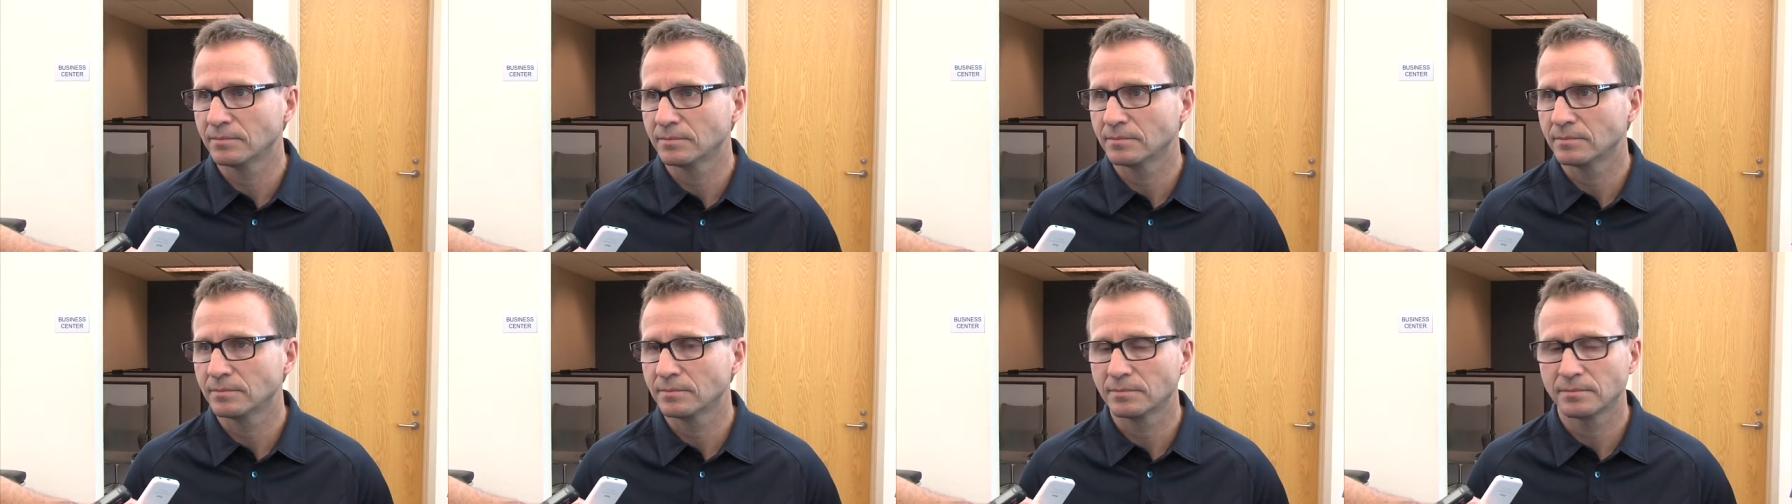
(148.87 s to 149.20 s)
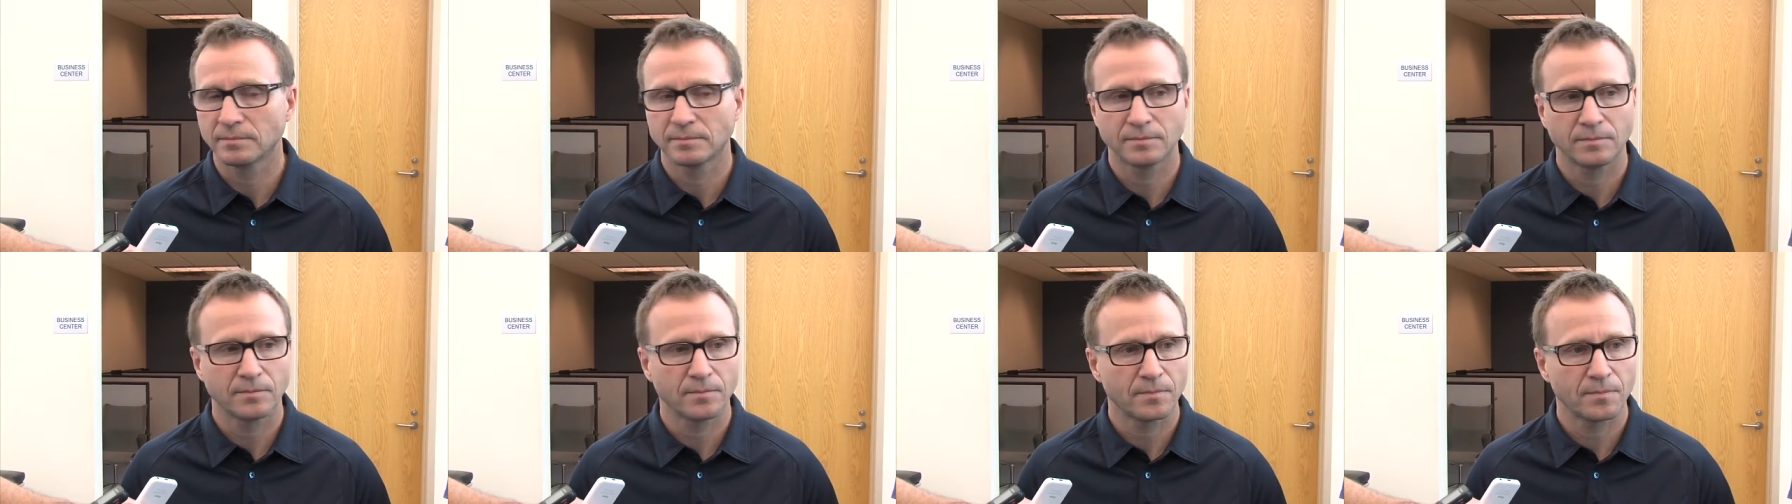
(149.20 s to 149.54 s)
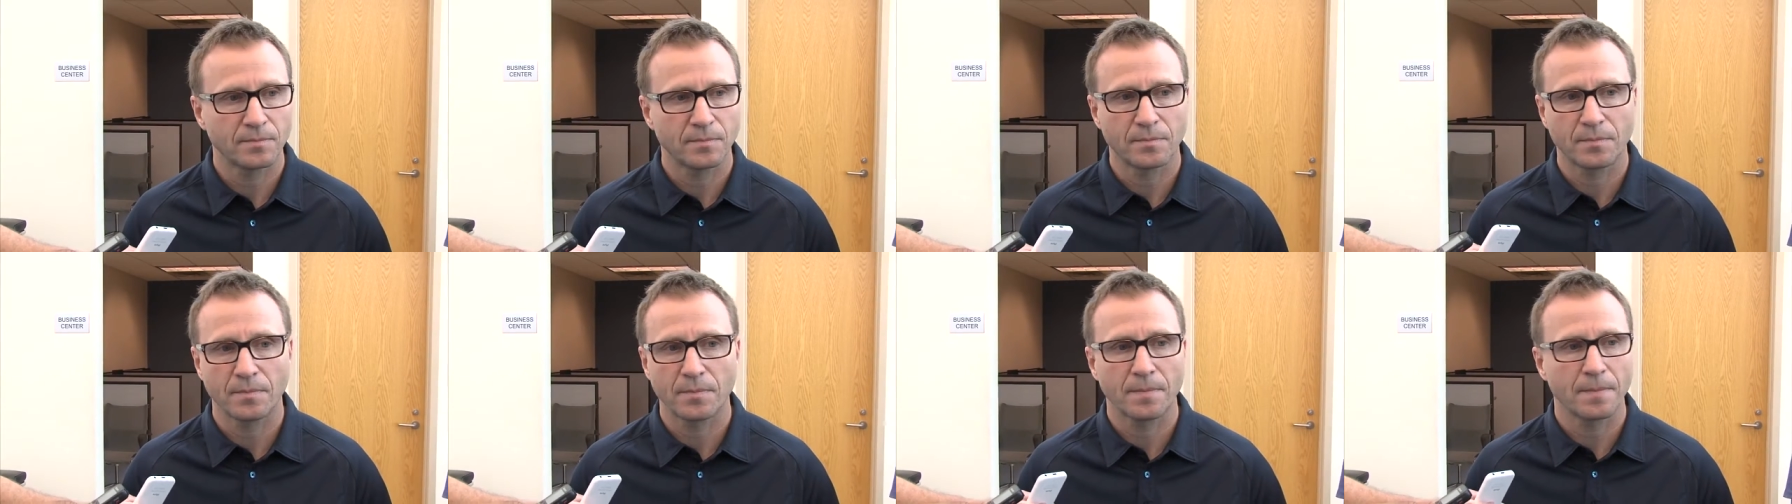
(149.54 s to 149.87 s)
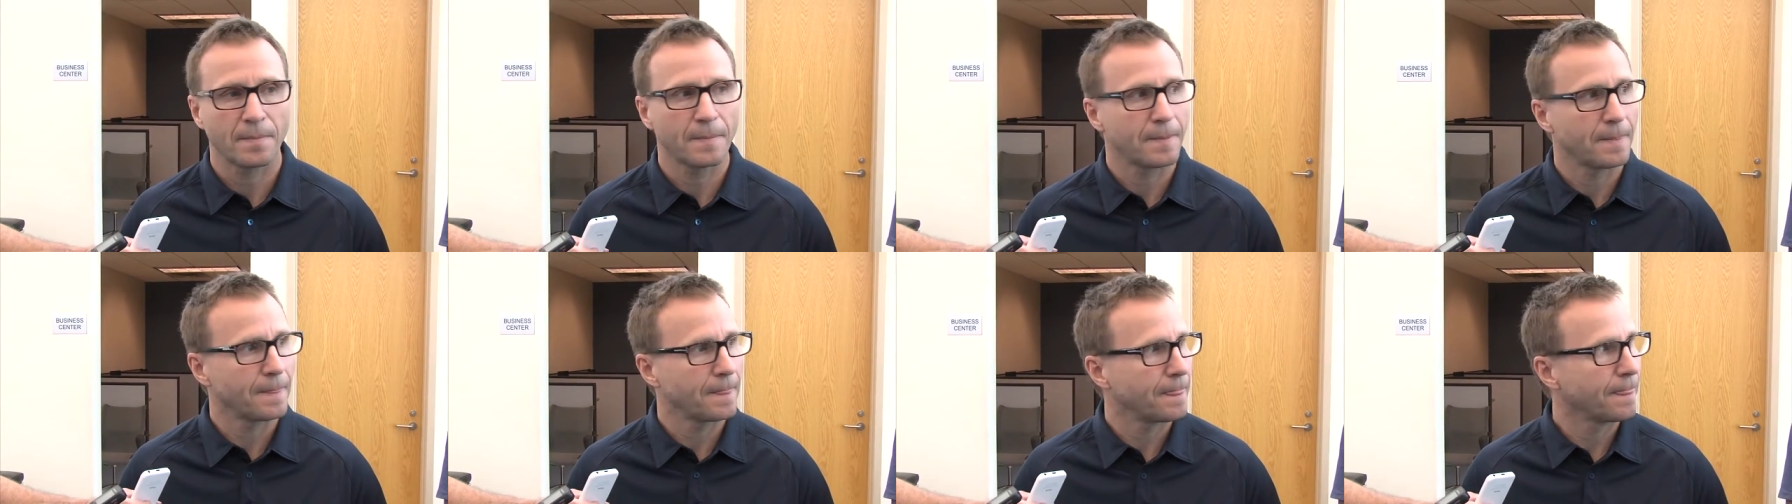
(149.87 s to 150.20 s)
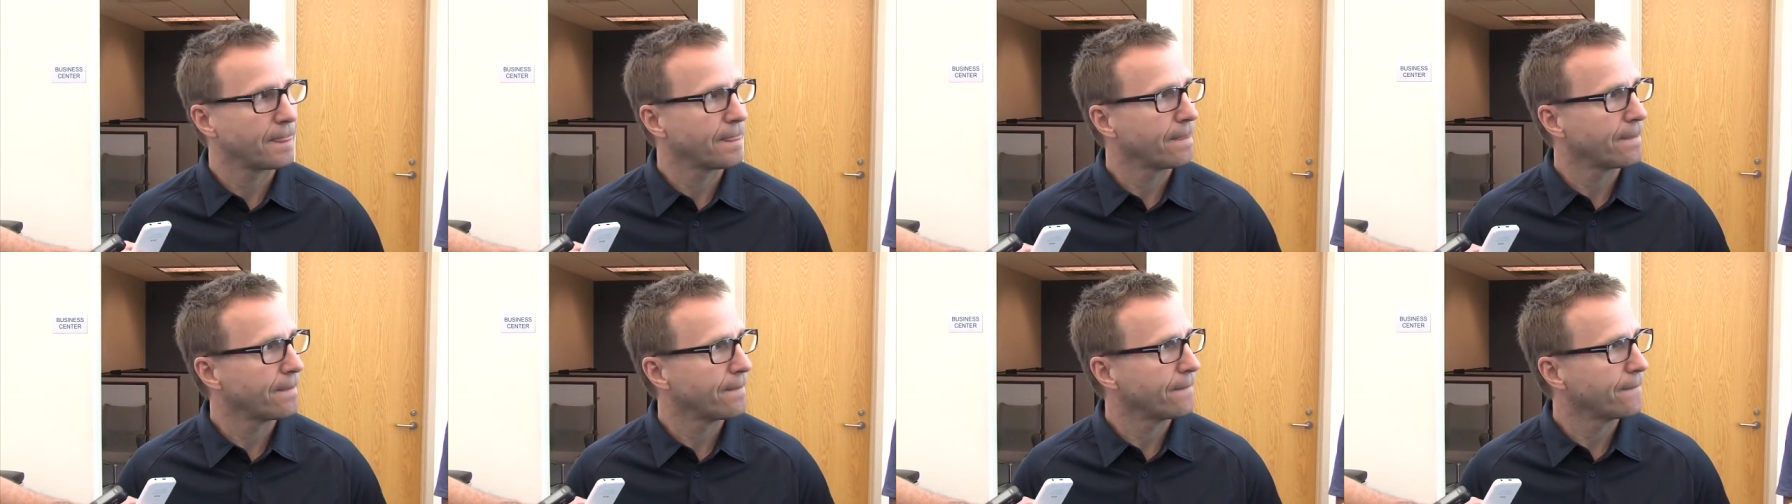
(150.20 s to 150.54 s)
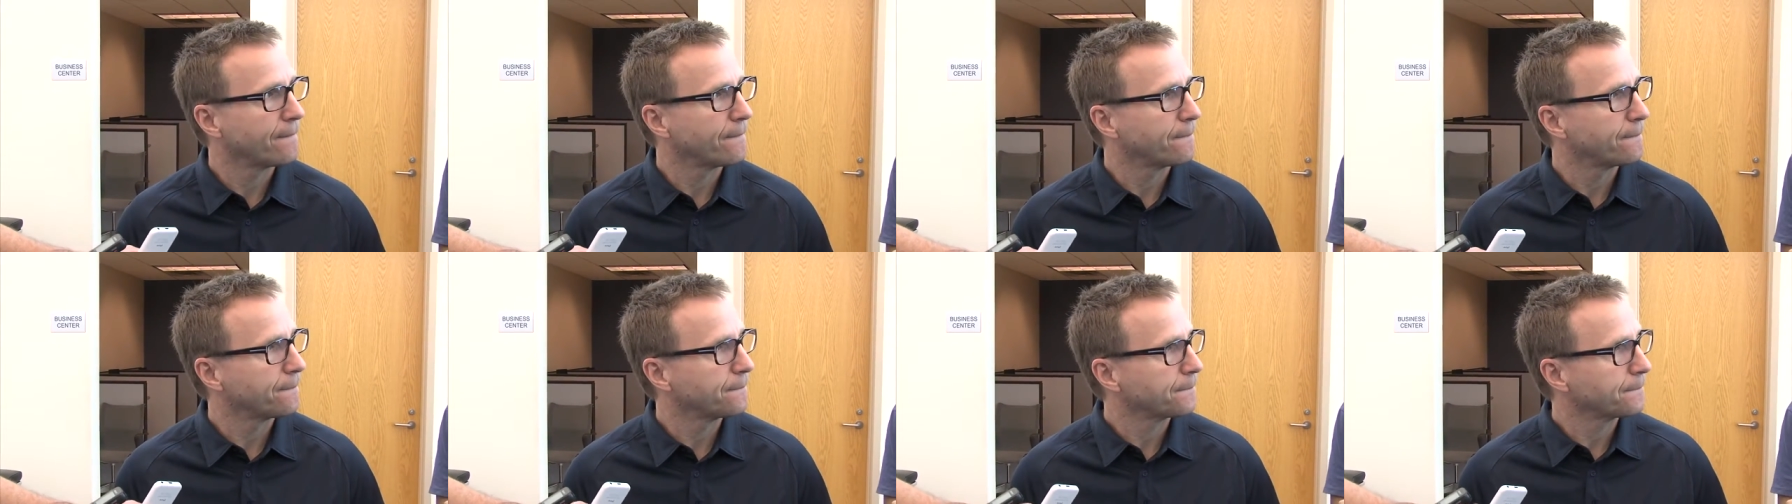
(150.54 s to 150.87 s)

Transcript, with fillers: Have you, have you learned anything just,